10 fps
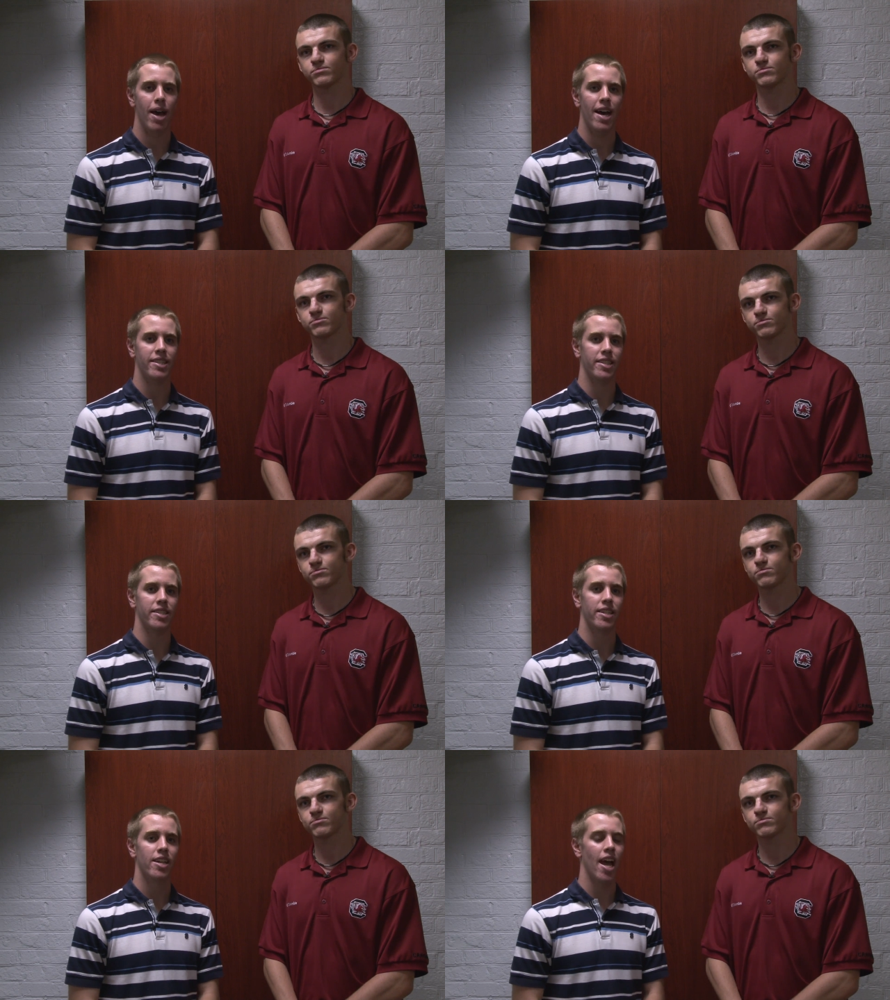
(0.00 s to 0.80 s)

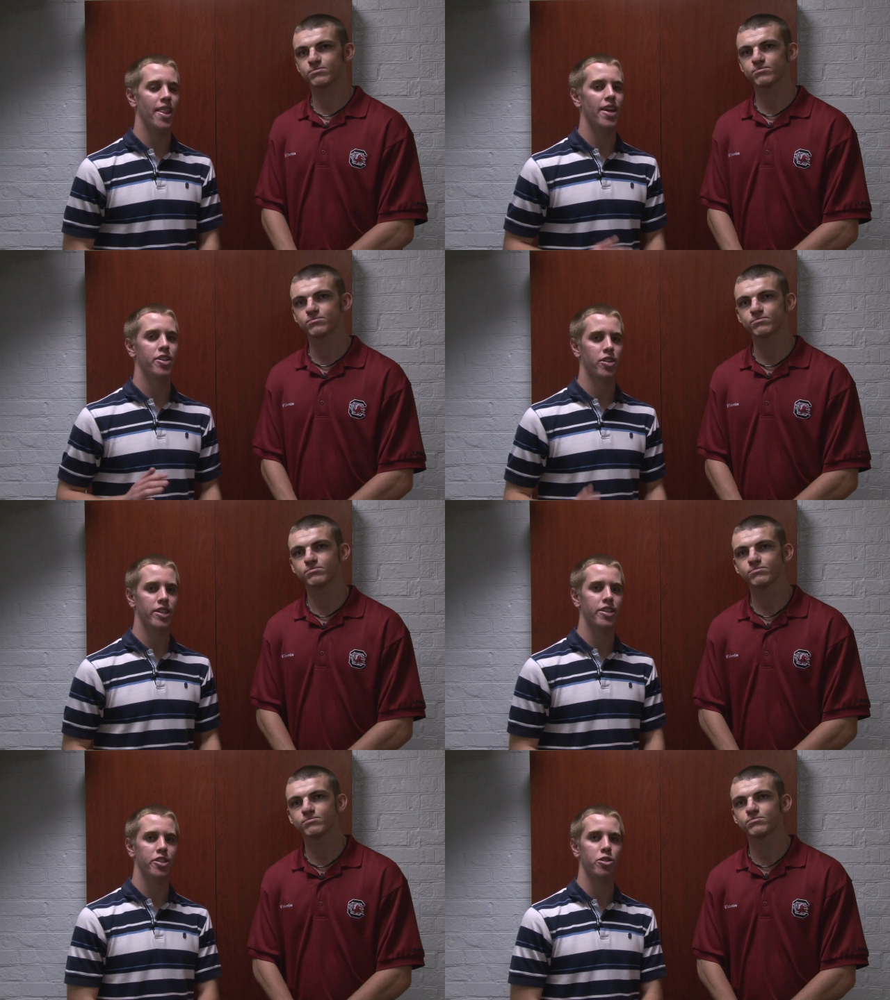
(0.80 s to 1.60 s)
Speaker 1: passes, and that
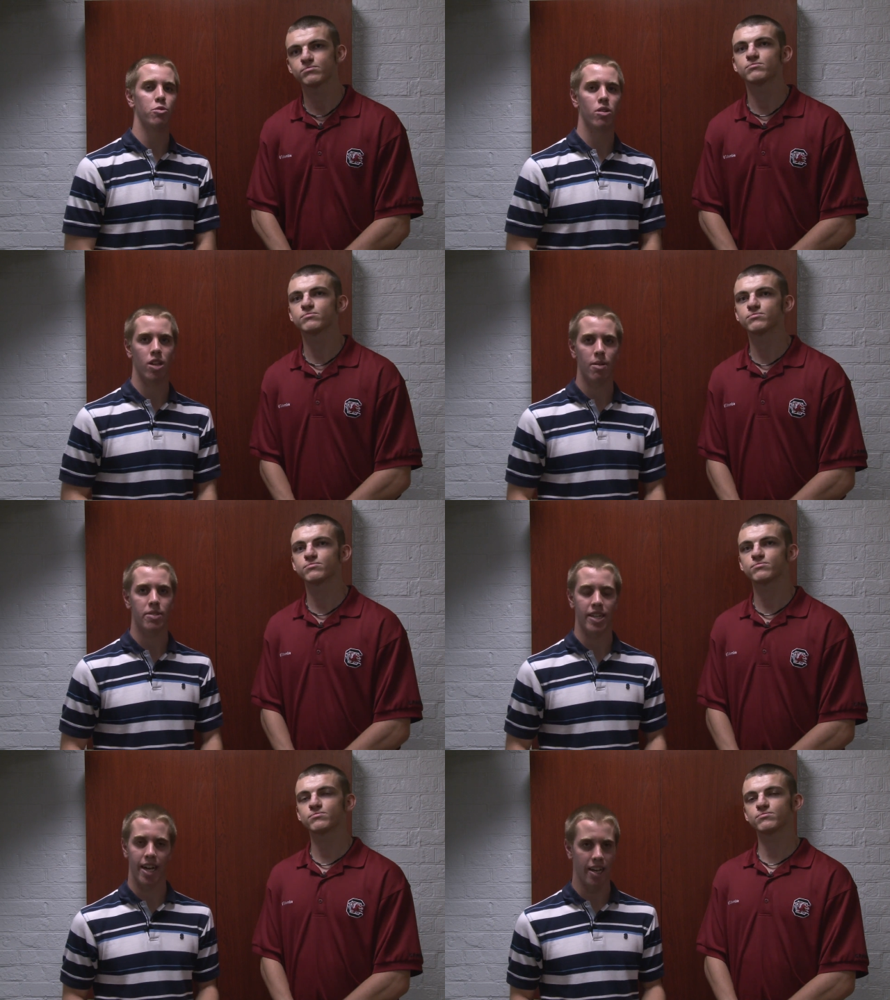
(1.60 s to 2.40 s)
turned into
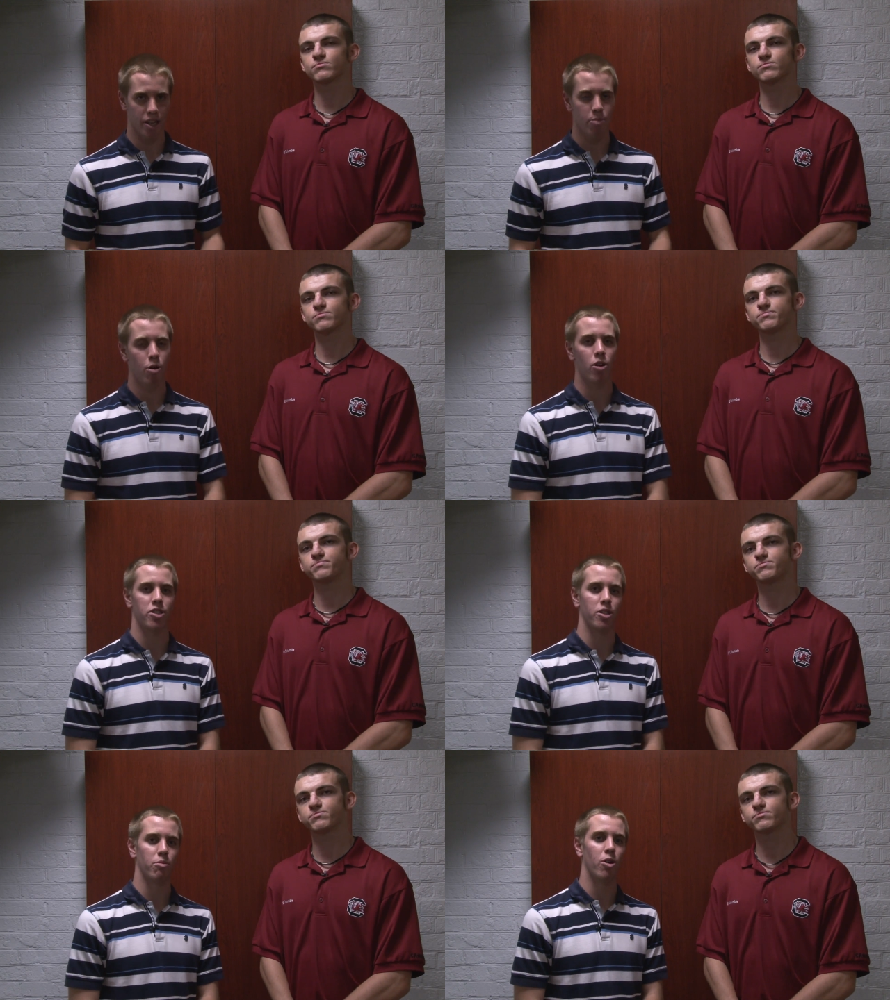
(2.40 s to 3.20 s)
Clemson getting their
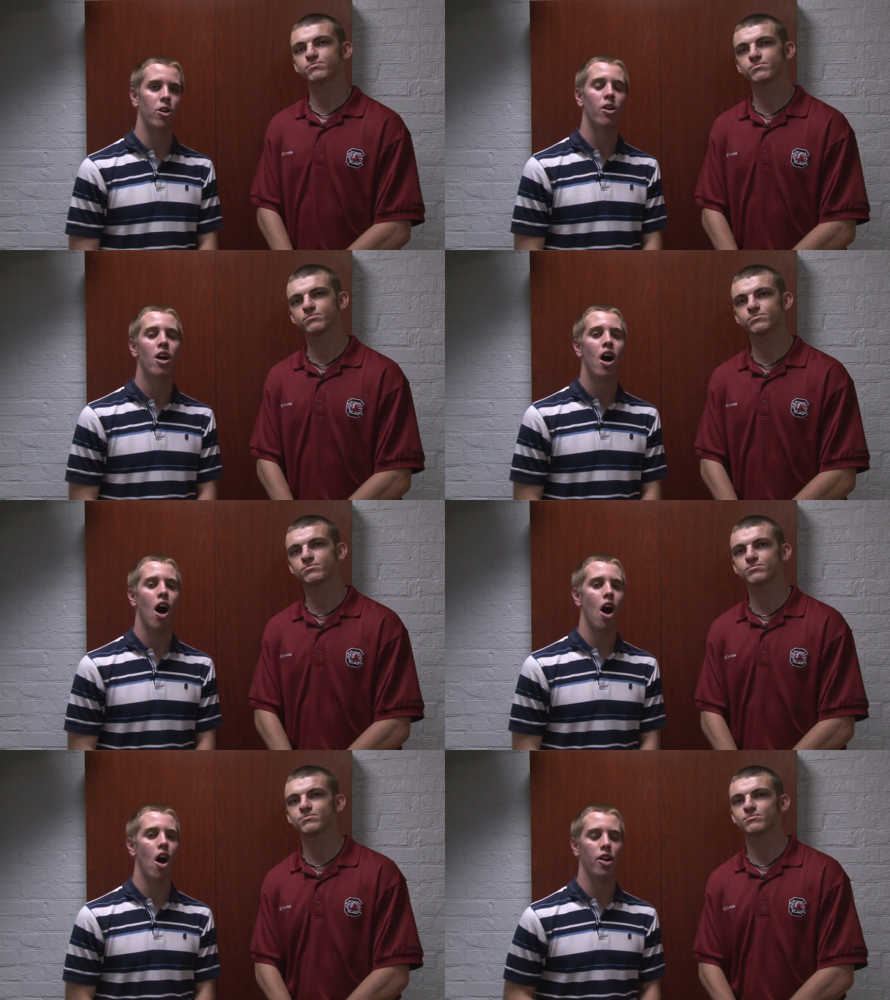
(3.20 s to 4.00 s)
paws on the ball,
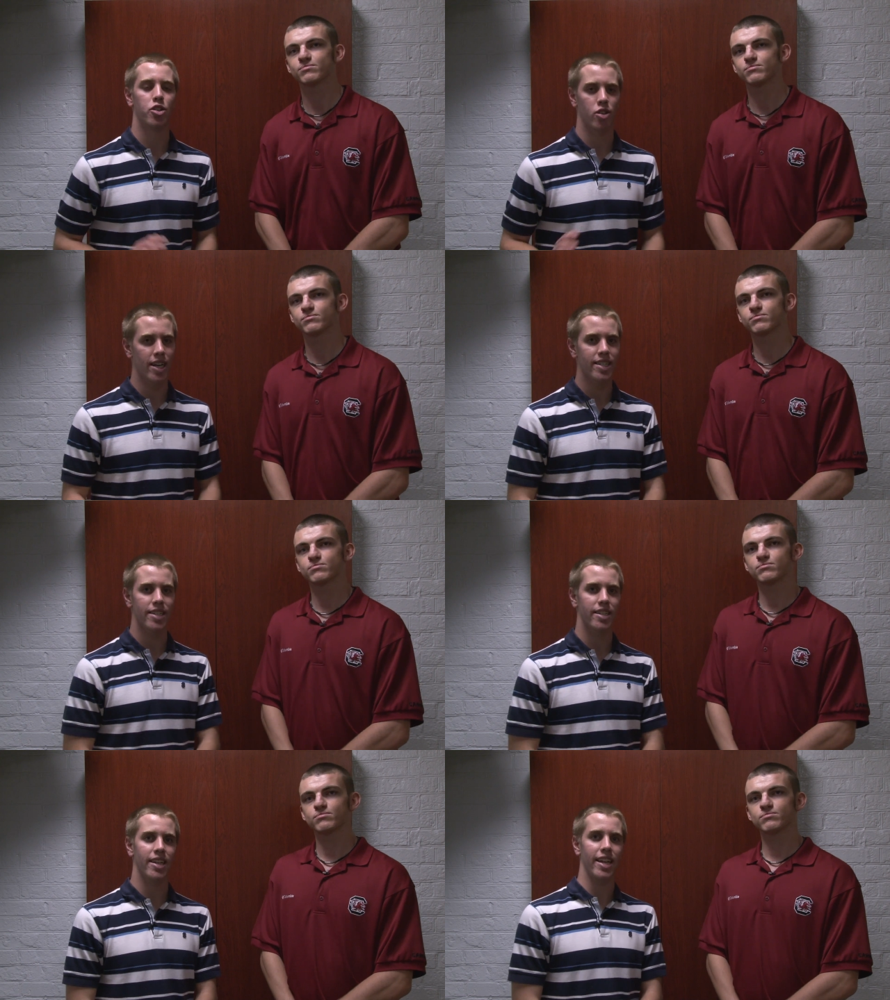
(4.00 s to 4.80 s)
uh,
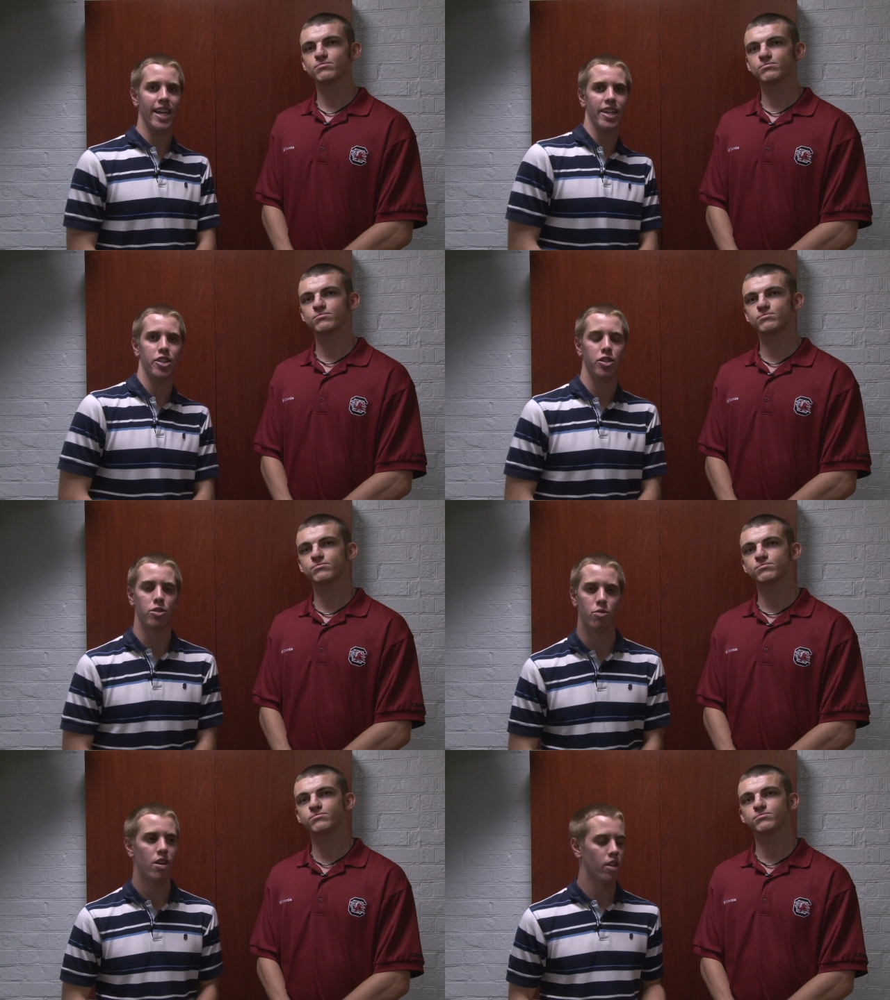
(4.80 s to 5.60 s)
transitioning
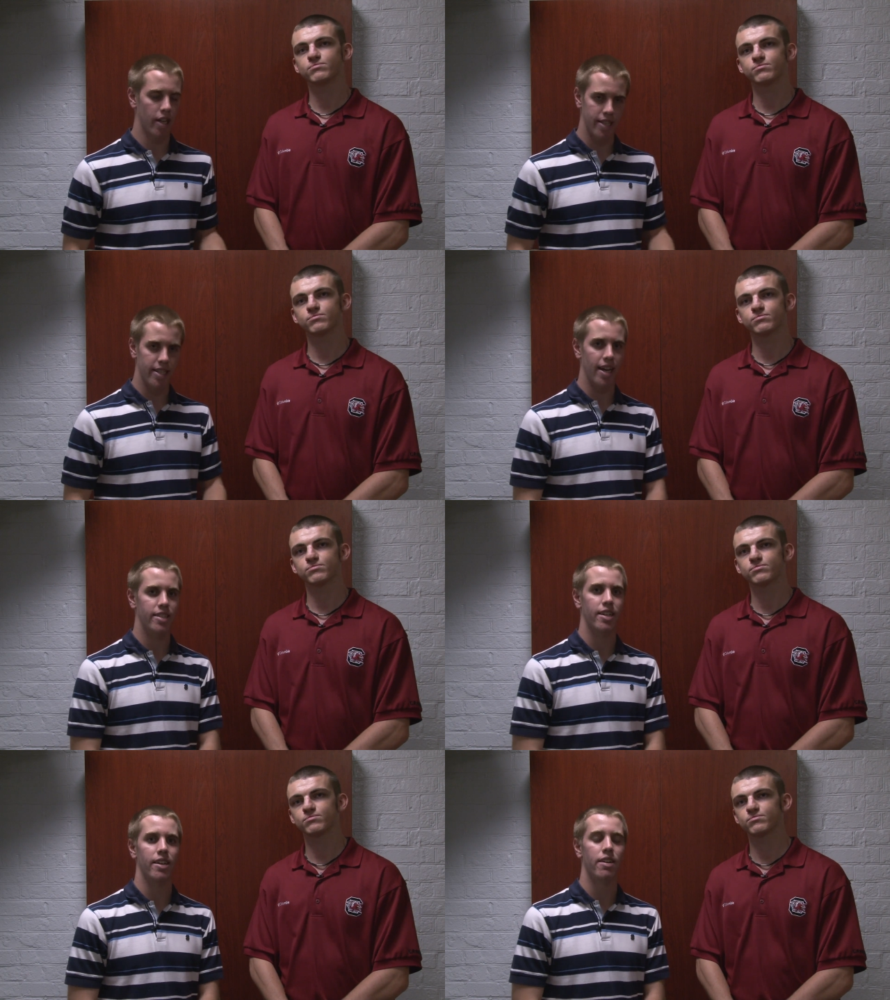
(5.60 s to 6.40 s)
into, like Zach
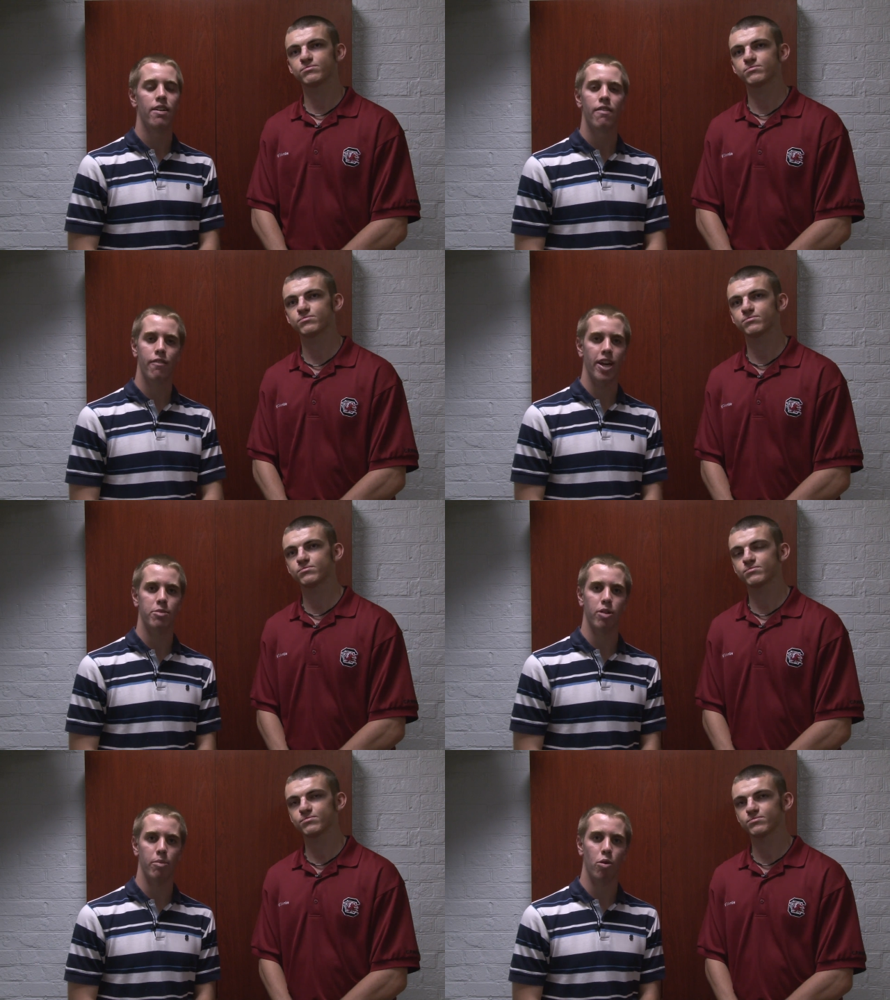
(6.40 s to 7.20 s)
said,
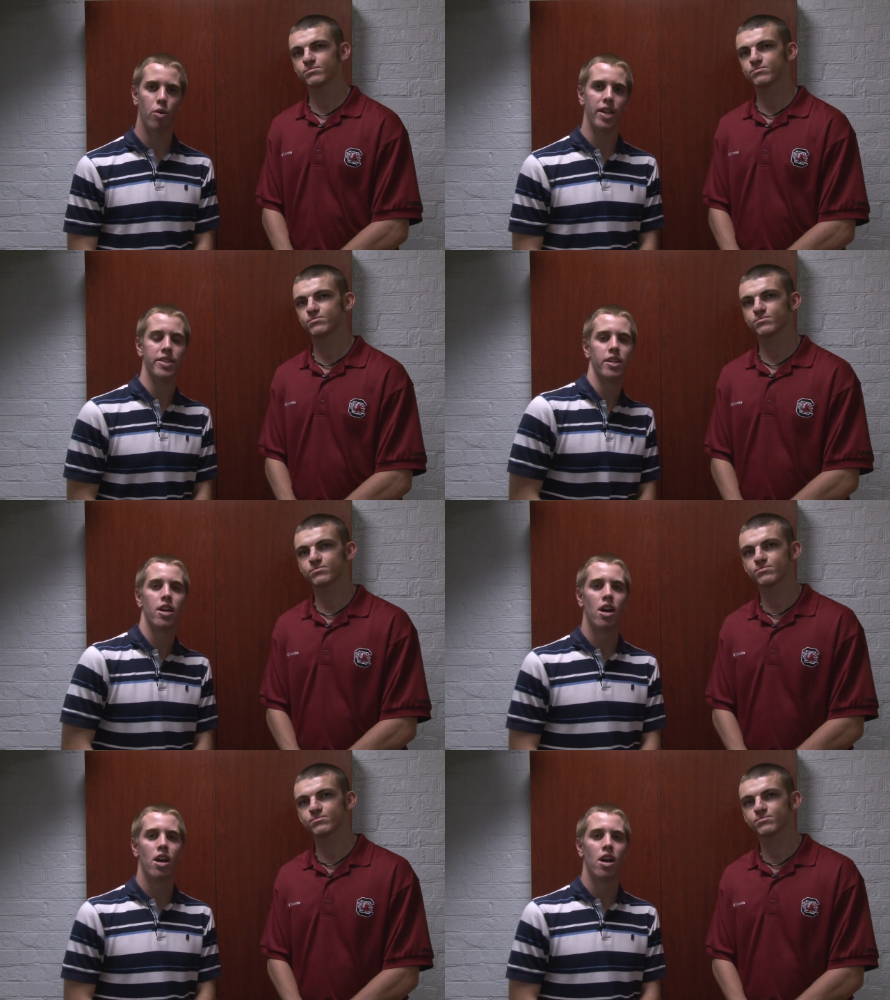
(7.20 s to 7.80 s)
fast break points.